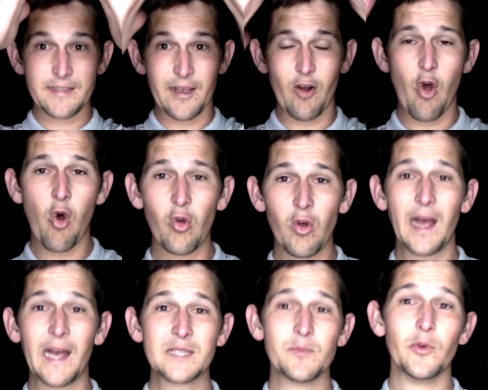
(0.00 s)
that whole
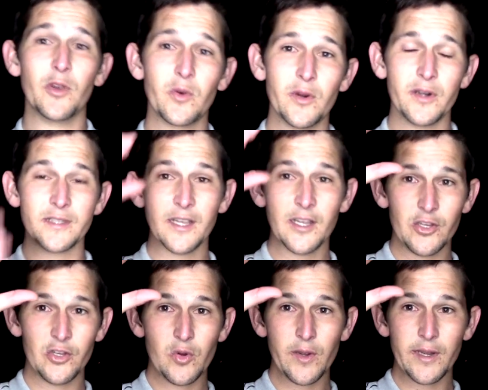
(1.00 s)
iceberg, whereas
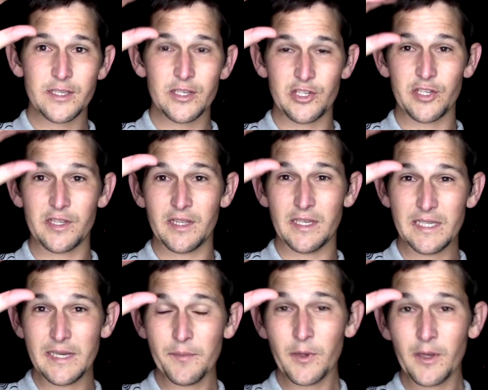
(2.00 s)
UX is just the
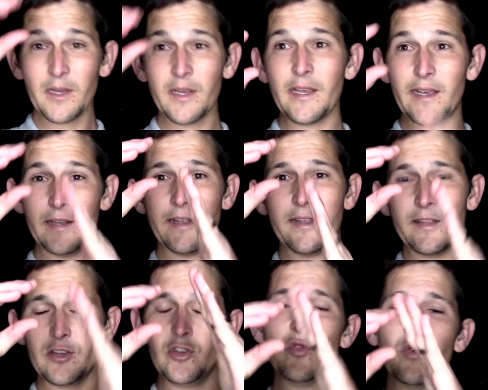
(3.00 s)
tip and
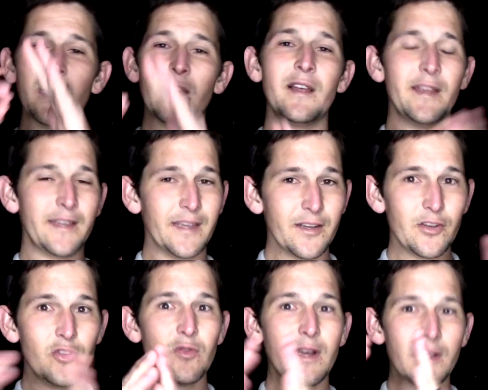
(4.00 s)
the
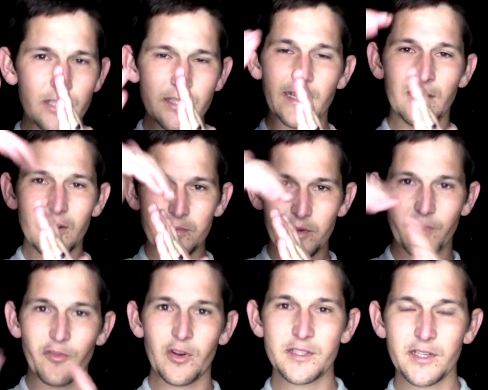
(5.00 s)
UI is just that little bit of
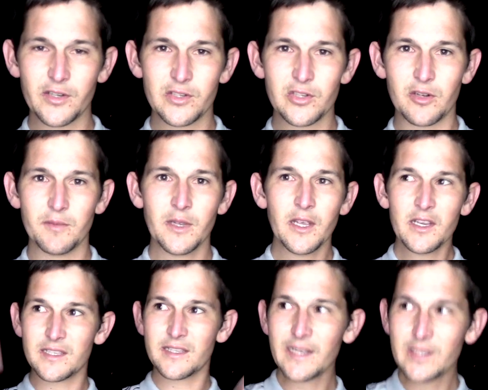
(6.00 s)
frosting on top.
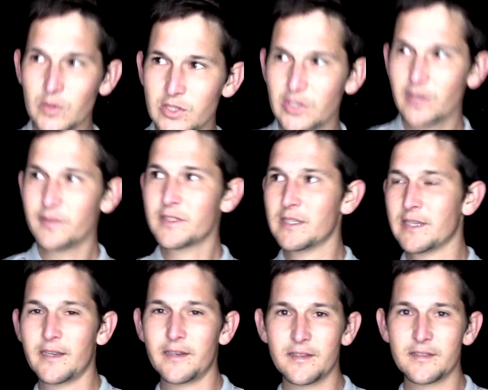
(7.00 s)
So that's what service
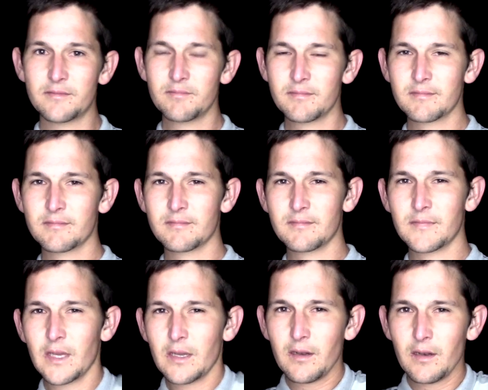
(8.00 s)
design is.
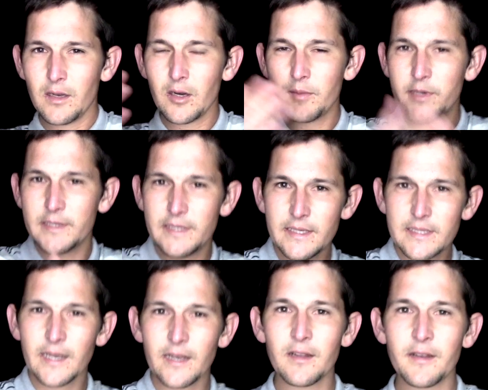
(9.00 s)
A little bit of
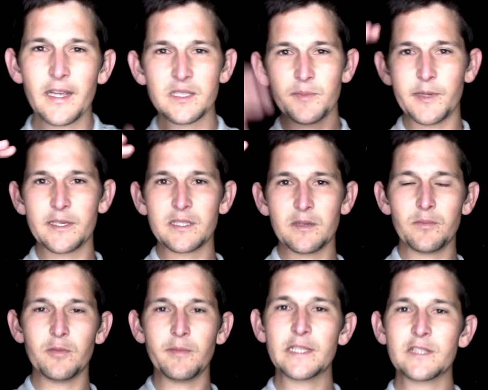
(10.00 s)
detail, nice big
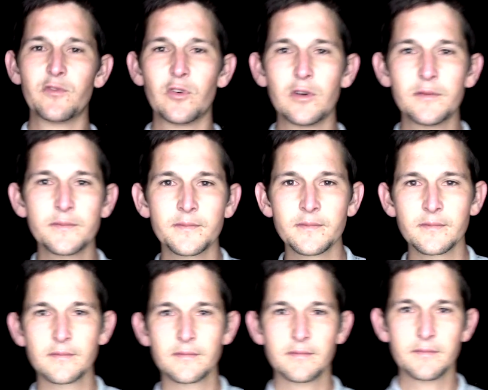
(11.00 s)
simple metaphor,
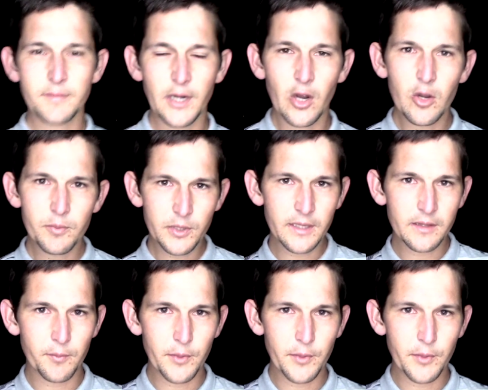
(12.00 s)
but I hope you get the